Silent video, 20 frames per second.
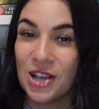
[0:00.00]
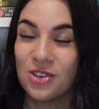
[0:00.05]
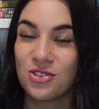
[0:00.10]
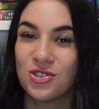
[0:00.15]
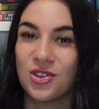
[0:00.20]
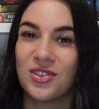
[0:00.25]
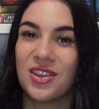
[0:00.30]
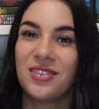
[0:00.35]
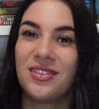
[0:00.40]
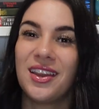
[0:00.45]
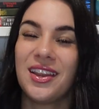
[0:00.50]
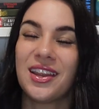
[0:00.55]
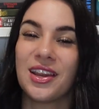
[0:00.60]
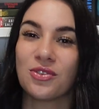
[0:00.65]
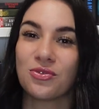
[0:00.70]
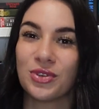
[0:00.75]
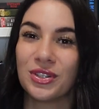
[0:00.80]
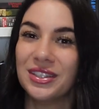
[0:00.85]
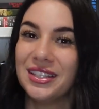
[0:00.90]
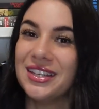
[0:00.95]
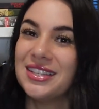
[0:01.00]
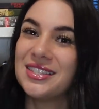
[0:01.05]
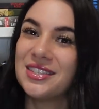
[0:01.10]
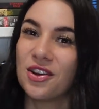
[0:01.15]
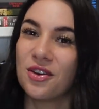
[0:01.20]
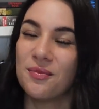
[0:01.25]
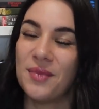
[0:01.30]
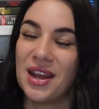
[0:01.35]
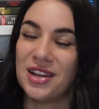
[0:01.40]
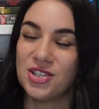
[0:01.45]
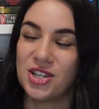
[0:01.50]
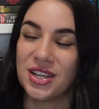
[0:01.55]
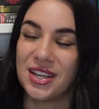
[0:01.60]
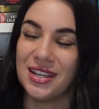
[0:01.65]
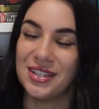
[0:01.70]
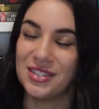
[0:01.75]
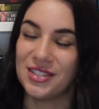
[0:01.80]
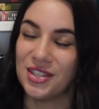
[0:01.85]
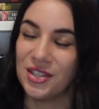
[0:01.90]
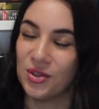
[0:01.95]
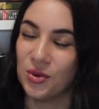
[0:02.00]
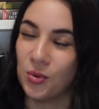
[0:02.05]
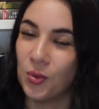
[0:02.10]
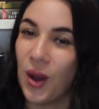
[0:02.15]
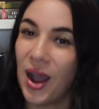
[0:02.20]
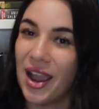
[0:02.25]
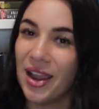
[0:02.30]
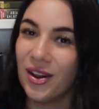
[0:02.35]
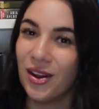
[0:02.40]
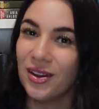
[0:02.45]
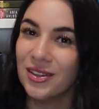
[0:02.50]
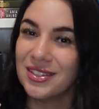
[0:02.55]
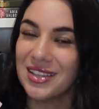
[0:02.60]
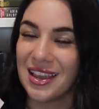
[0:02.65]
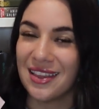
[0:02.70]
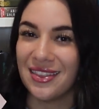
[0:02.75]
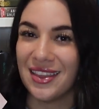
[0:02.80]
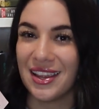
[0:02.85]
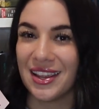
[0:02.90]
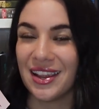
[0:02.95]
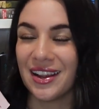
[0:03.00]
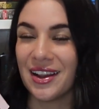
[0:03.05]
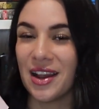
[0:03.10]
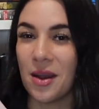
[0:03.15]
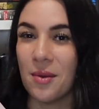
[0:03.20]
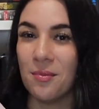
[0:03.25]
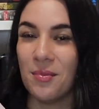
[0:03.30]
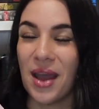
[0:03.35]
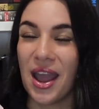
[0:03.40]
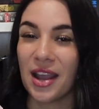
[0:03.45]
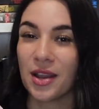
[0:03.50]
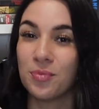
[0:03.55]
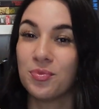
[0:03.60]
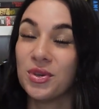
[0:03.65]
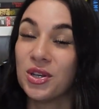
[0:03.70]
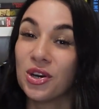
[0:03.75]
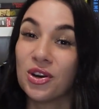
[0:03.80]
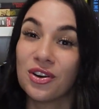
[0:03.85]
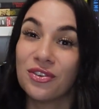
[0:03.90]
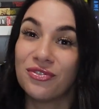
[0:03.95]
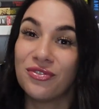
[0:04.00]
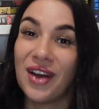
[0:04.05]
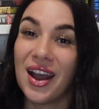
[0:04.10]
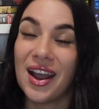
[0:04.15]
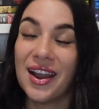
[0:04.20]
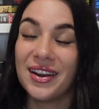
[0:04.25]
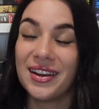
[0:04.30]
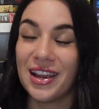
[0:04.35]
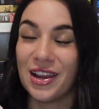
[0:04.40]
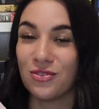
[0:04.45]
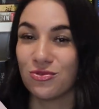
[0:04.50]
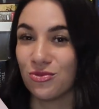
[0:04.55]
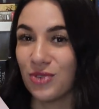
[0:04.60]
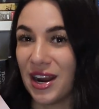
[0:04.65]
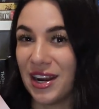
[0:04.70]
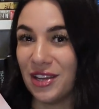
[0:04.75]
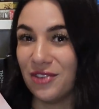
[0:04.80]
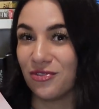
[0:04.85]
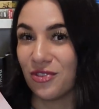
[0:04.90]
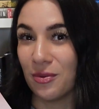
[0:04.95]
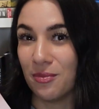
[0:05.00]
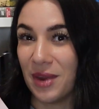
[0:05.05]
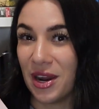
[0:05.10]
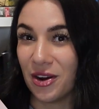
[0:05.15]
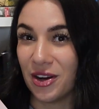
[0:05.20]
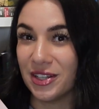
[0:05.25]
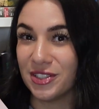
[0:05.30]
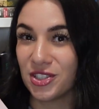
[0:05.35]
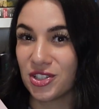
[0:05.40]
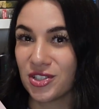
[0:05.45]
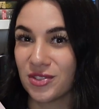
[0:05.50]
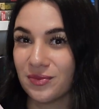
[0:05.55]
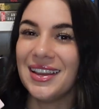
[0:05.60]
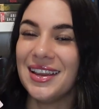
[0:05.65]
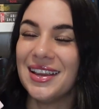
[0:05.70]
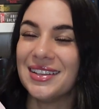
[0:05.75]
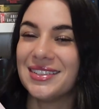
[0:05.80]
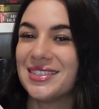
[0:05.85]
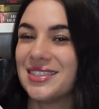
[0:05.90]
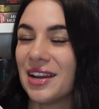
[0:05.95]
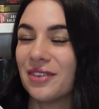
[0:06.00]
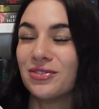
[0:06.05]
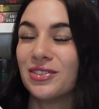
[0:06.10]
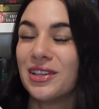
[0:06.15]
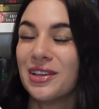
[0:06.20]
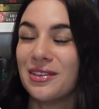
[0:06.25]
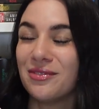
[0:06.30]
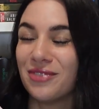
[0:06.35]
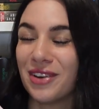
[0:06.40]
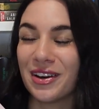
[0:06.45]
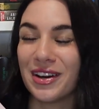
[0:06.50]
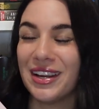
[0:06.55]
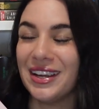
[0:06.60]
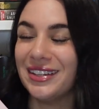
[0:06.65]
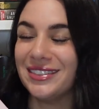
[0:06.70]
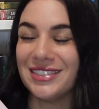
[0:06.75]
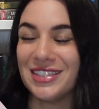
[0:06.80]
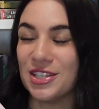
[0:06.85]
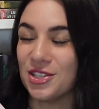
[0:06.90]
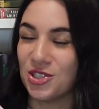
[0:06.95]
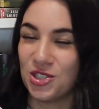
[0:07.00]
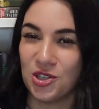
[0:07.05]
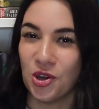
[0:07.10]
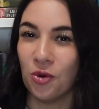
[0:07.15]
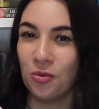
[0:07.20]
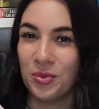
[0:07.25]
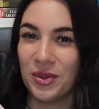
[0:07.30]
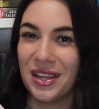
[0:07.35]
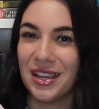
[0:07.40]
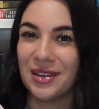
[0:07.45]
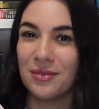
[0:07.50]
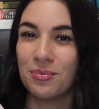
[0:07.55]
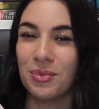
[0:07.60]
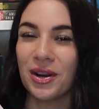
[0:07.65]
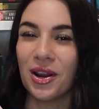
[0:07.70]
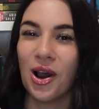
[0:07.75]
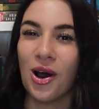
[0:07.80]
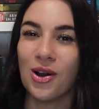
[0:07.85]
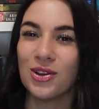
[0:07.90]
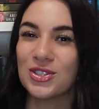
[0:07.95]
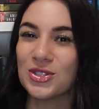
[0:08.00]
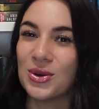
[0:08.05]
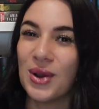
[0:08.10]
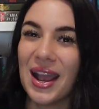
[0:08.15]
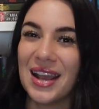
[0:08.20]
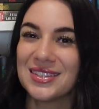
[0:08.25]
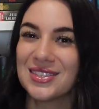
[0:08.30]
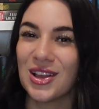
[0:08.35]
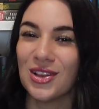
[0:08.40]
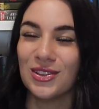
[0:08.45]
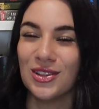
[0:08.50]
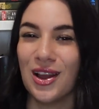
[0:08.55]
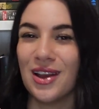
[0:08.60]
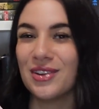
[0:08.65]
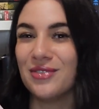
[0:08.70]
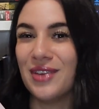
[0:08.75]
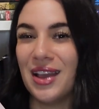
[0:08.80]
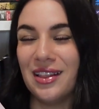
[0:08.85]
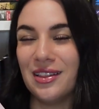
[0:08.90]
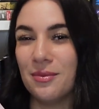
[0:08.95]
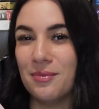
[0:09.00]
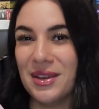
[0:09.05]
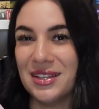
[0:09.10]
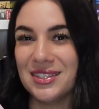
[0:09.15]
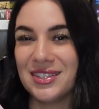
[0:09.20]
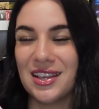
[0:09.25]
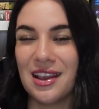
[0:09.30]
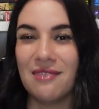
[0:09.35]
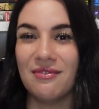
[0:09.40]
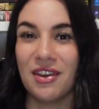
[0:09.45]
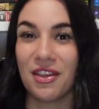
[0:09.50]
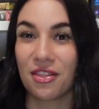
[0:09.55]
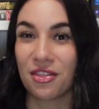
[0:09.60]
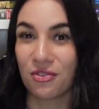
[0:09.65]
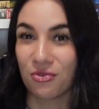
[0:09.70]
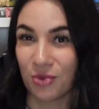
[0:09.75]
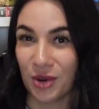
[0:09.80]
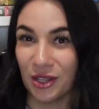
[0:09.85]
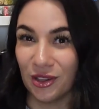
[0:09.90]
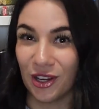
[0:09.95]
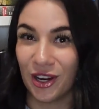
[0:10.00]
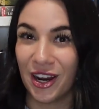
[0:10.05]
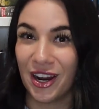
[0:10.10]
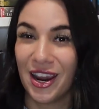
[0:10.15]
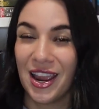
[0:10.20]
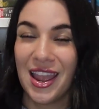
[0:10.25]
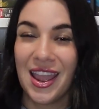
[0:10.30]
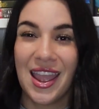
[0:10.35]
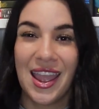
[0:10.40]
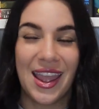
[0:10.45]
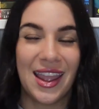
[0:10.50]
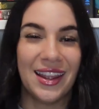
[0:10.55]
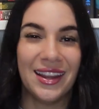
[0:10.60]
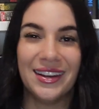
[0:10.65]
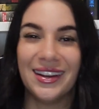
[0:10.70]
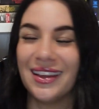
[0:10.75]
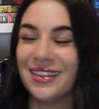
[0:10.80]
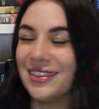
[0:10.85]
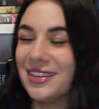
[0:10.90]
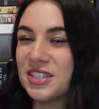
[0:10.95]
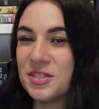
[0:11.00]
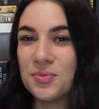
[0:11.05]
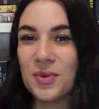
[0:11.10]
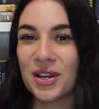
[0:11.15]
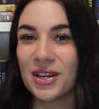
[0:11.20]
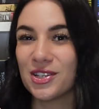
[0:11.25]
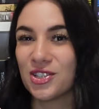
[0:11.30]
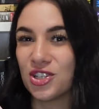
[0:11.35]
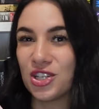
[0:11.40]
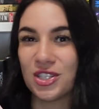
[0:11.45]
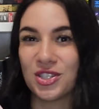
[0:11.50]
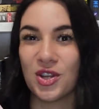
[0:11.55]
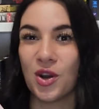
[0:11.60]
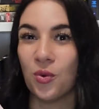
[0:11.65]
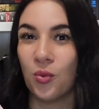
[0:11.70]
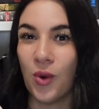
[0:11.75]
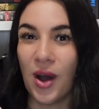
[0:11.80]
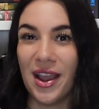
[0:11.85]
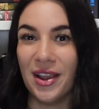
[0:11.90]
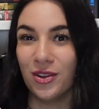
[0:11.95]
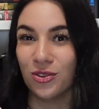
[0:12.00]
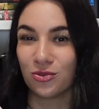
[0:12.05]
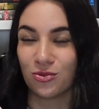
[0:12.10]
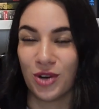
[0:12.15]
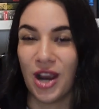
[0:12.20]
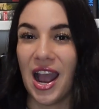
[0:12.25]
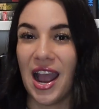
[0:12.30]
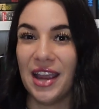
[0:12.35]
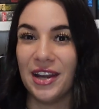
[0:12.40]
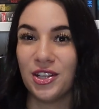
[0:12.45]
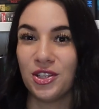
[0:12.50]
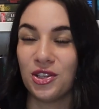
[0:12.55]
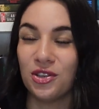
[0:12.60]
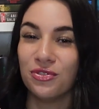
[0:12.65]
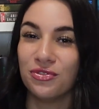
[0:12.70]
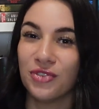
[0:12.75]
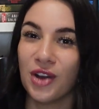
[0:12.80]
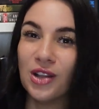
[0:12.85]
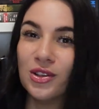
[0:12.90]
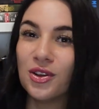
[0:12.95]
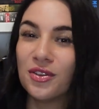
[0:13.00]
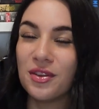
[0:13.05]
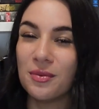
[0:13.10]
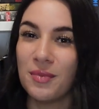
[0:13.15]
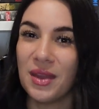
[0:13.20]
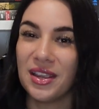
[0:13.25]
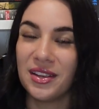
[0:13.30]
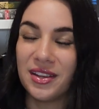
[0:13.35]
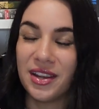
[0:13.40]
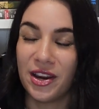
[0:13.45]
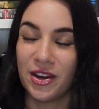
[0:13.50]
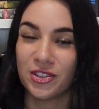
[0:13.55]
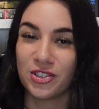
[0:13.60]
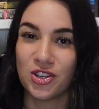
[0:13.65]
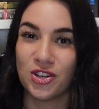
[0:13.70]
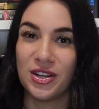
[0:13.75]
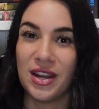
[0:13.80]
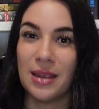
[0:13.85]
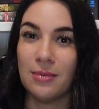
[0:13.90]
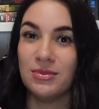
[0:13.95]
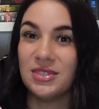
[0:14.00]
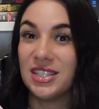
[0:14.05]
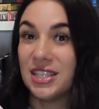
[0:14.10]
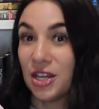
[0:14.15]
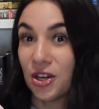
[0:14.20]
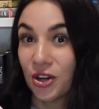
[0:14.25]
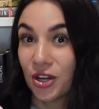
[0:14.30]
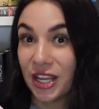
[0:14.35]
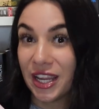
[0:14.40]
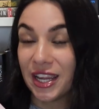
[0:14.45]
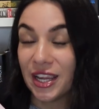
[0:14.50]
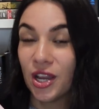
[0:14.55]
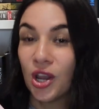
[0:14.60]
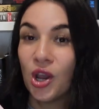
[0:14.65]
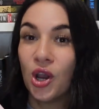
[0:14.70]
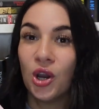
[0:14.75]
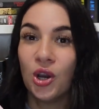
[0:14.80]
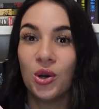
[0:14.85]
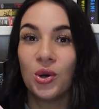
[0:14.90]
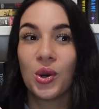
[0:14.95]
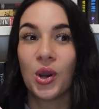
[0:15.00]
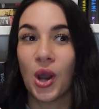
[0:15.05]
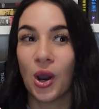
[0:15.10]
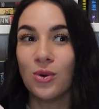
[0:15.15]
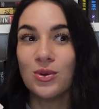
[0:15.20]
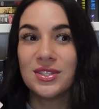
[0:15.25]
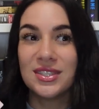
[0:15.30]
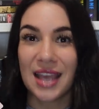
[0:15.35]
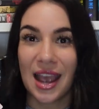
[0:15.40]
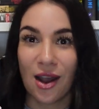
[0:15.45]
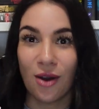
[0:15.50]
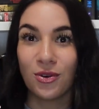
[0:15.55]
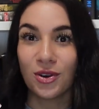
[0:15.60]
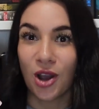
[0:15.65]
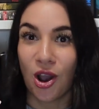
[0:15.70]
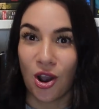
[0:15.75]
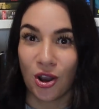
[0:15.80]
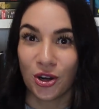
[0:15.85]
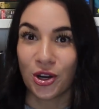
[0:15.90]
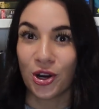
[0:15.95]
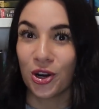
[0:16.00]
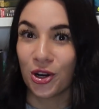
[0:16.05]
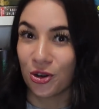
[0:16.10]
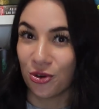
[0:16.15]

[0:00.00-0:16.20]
so that they can release their magic into the wild and they can come back purified and ready for marriage. It's definitely very dystopian, but it also has a lot of elements of a thriller, and this book is just a wild ride. You follow the main character named Tierney, who goes out on her